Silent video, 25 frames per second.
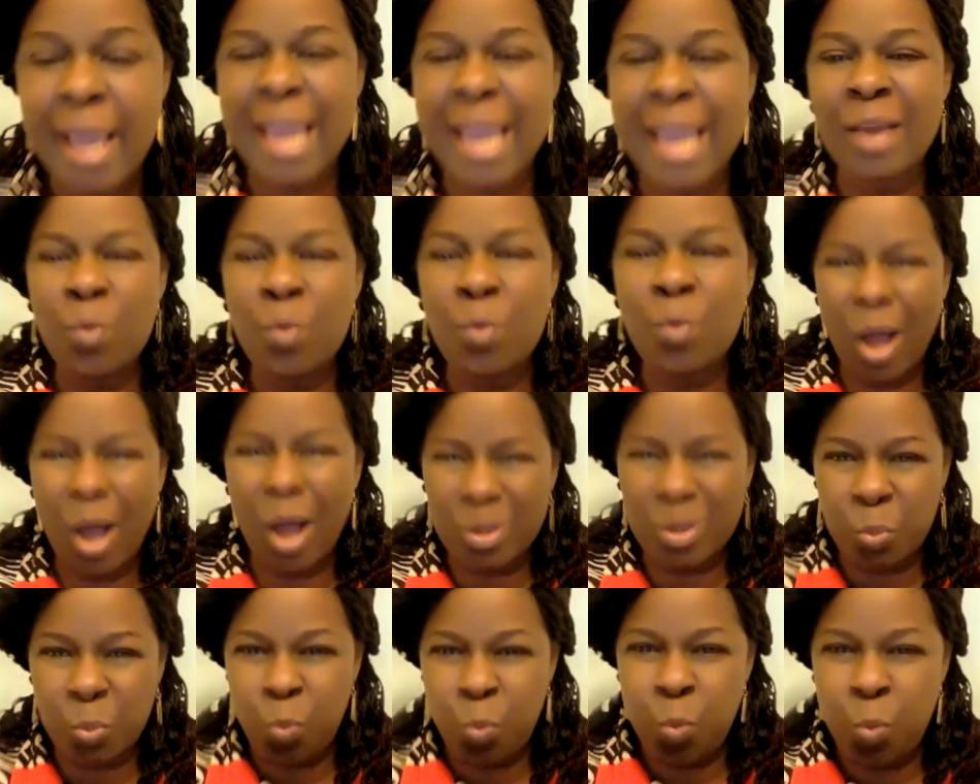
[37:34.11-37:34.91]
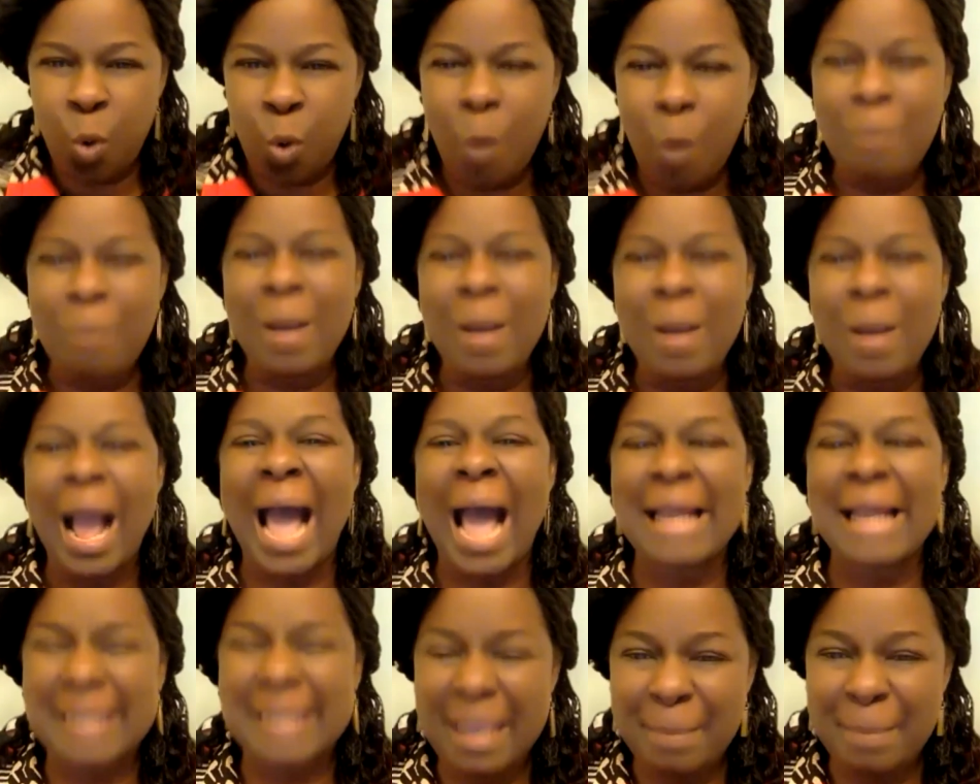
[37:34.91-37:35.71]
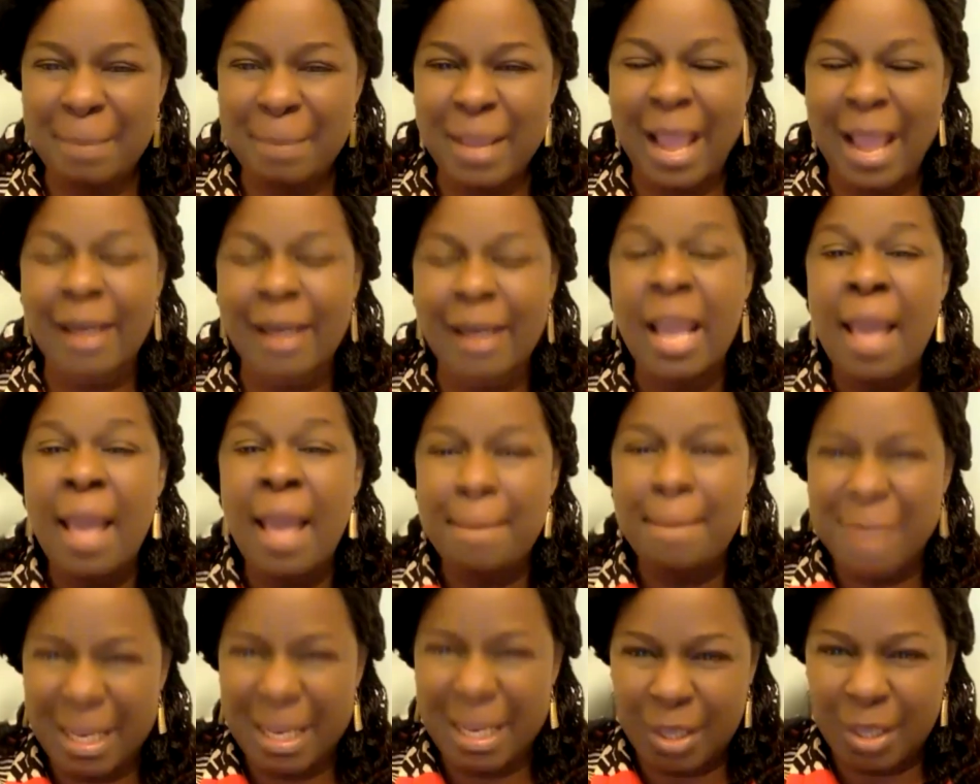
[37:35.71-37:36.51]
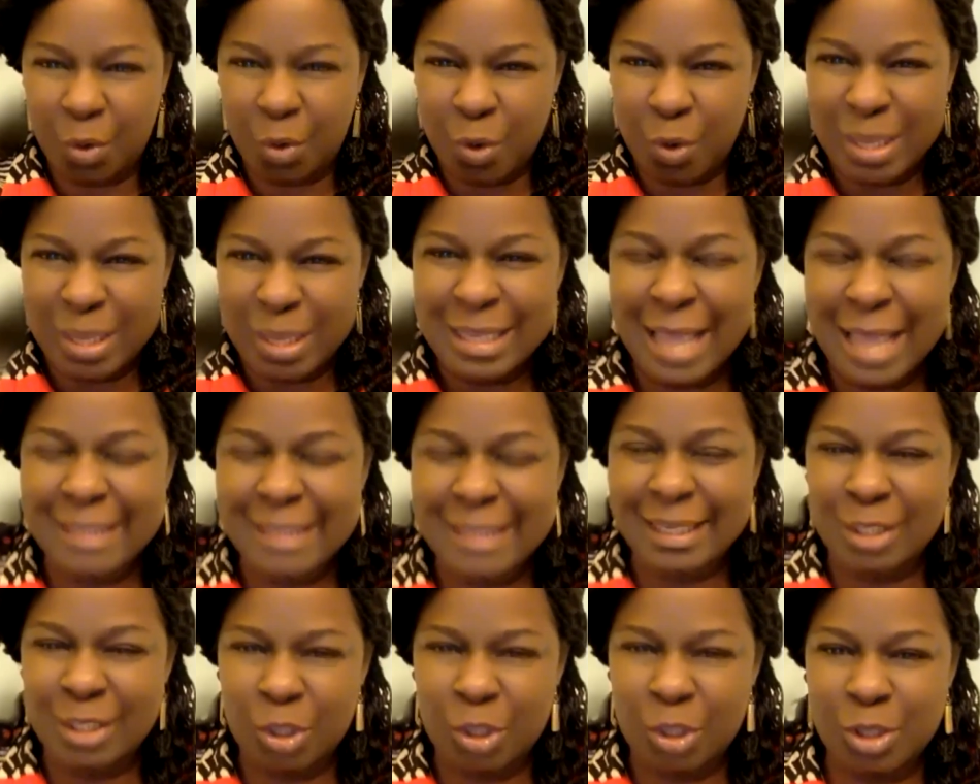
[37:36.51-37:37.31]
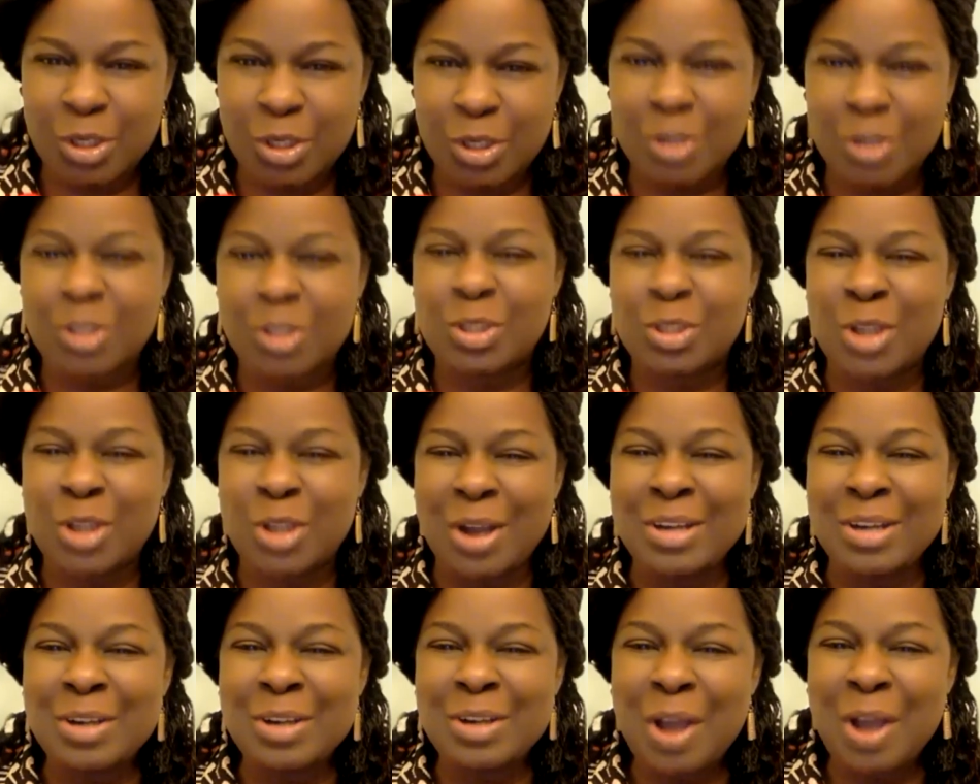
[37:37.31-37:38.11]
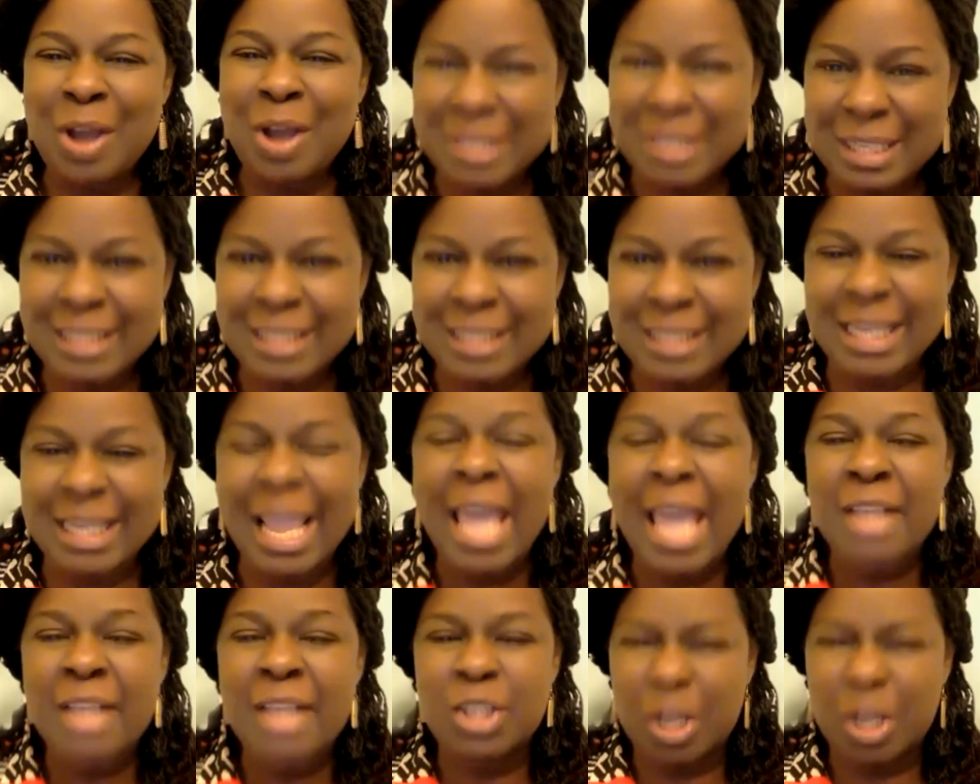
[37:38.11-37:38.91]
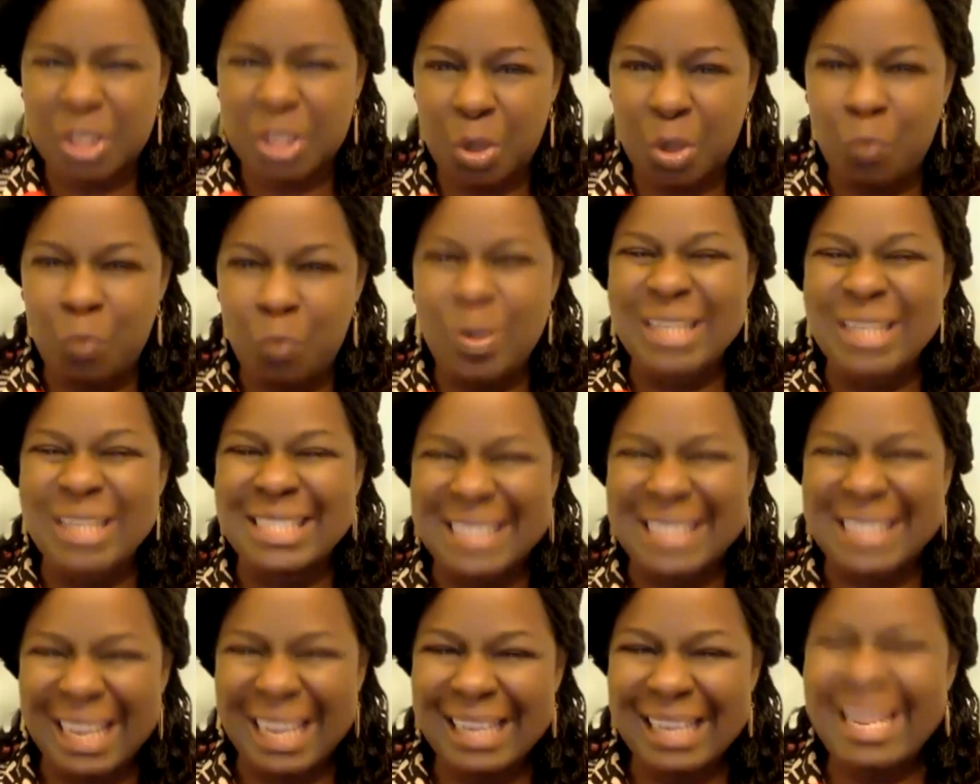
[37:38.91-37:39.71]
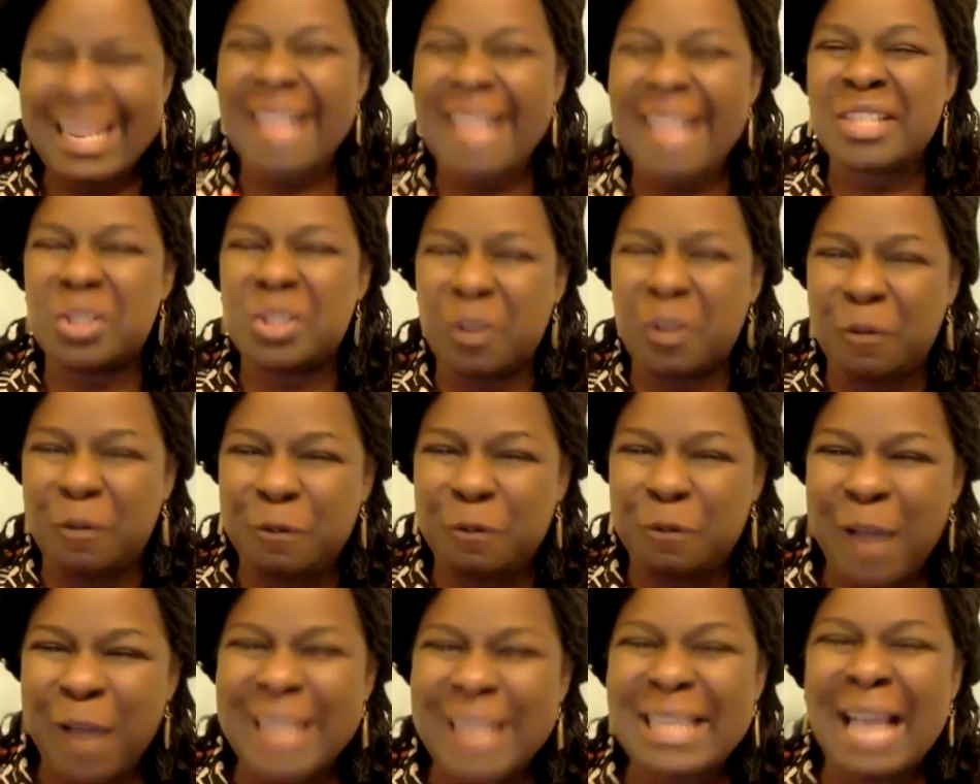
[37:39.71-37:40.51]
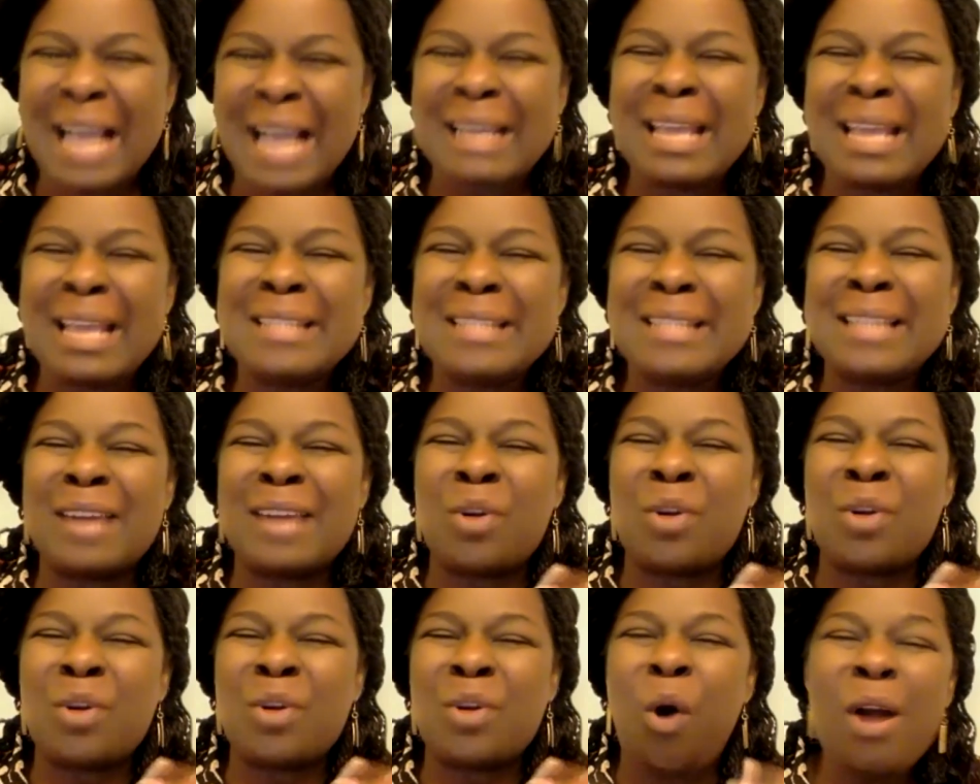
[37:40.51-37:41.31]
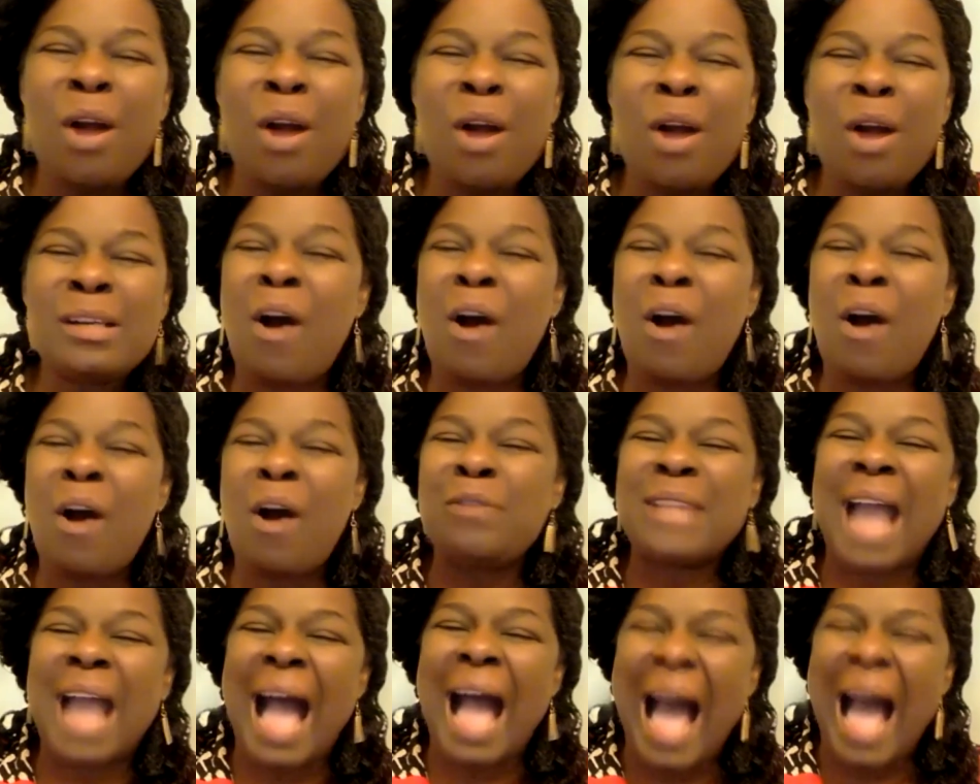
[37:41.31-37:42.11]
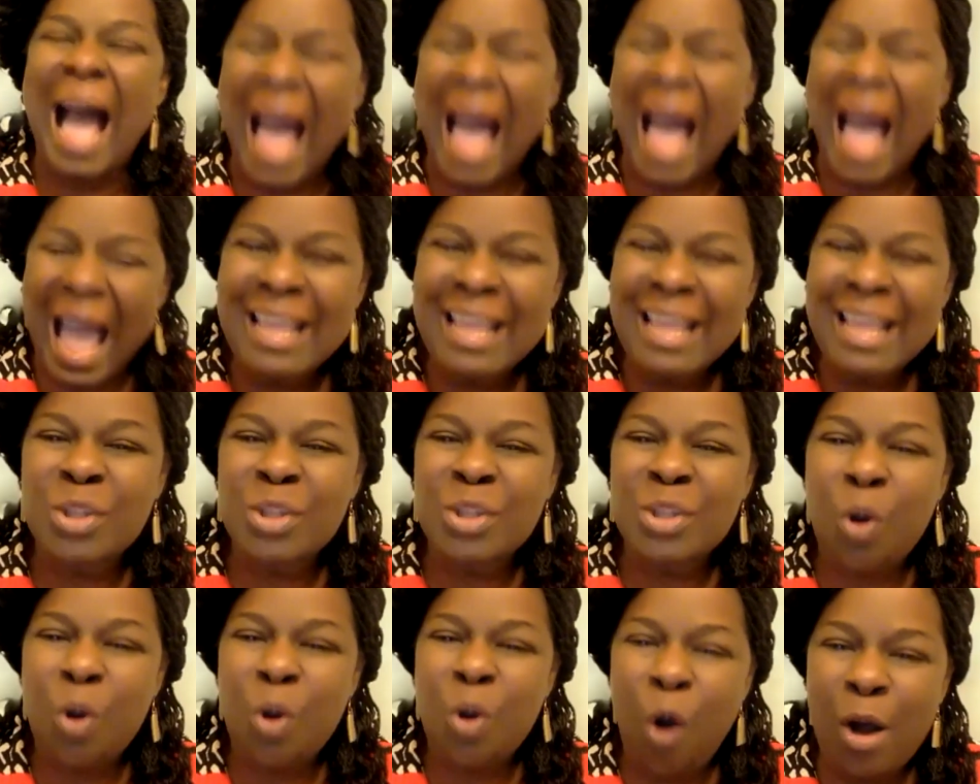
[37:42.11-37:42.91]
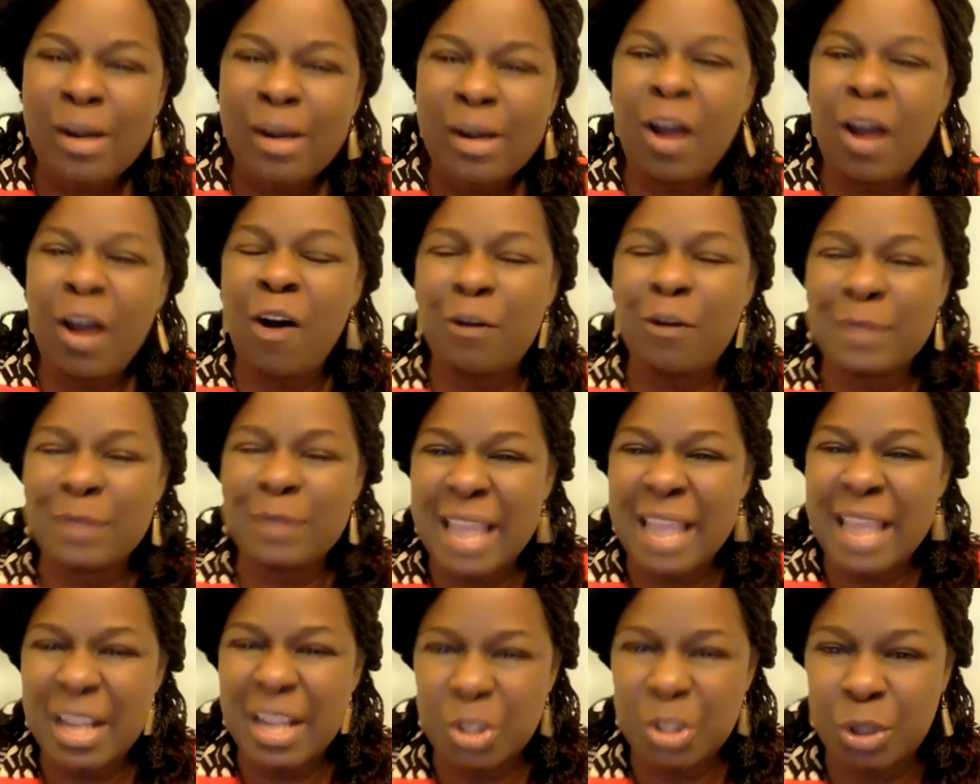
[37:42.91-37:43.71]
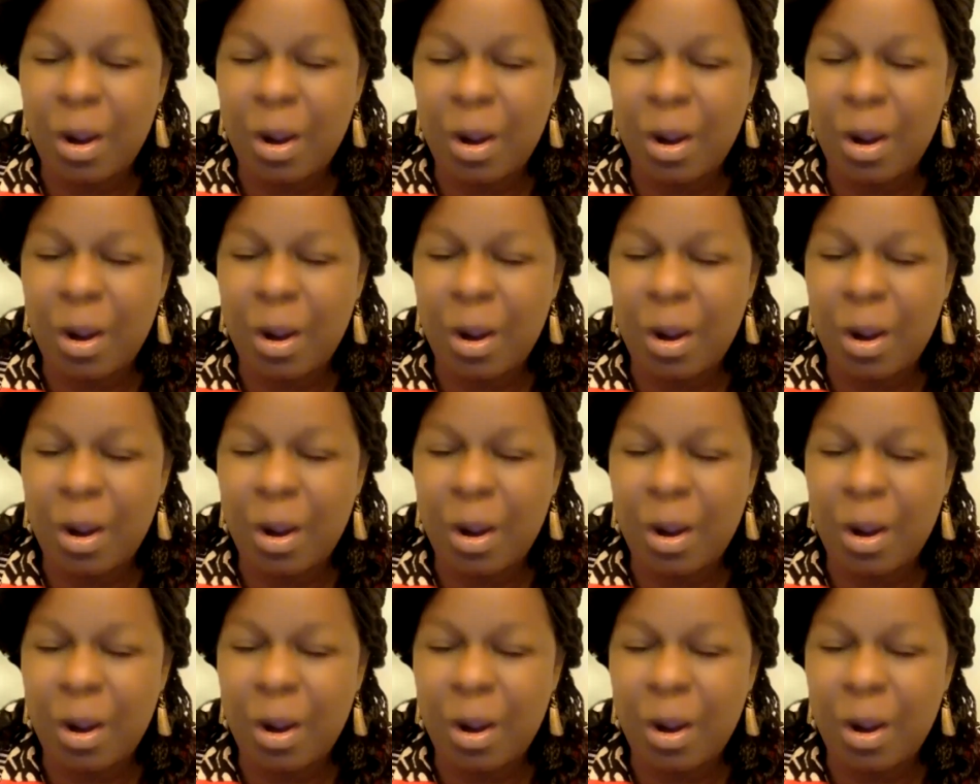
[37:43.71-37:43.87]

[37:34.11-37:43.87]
In what womb had he been created such a sternosity, such a resilience to fight against an order of the highest order of nature,